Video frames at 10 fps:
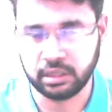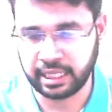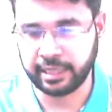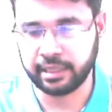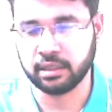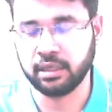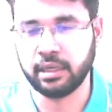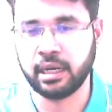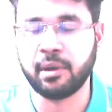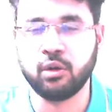like
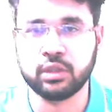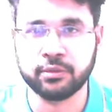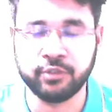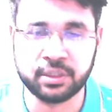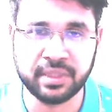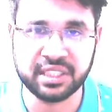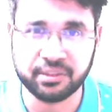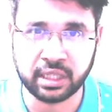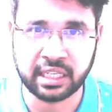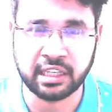about, which means
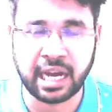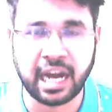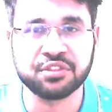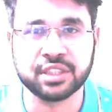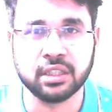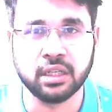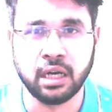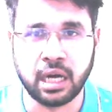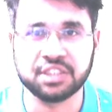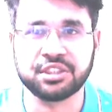1.5
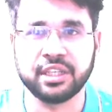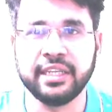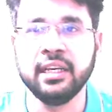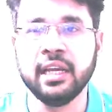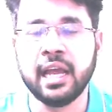hour study,